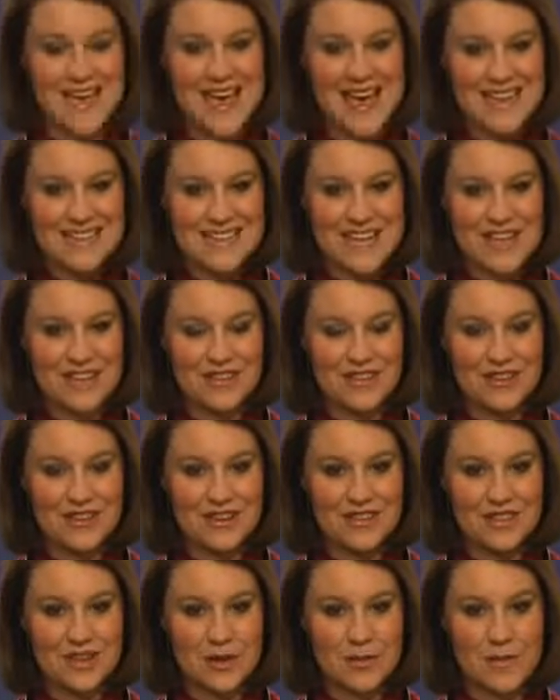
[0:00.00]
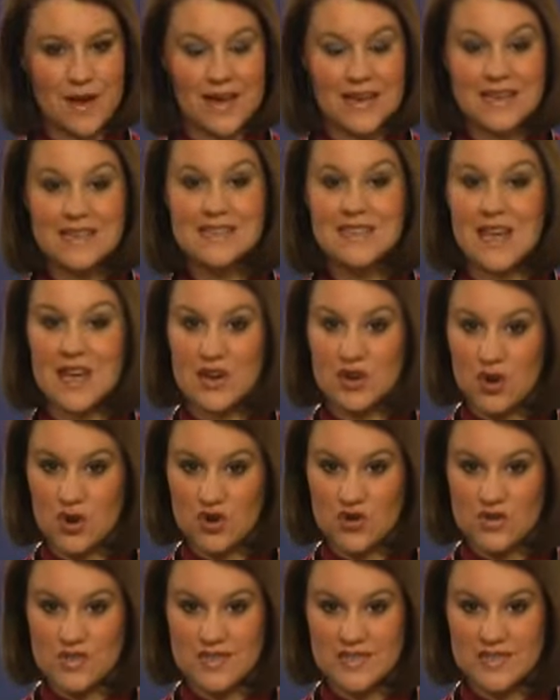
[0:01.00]
Take a look at the commodities and
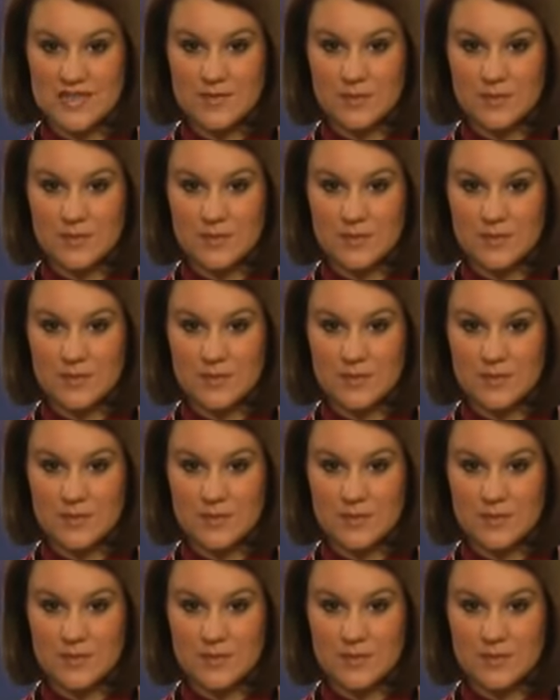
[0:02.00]
currencies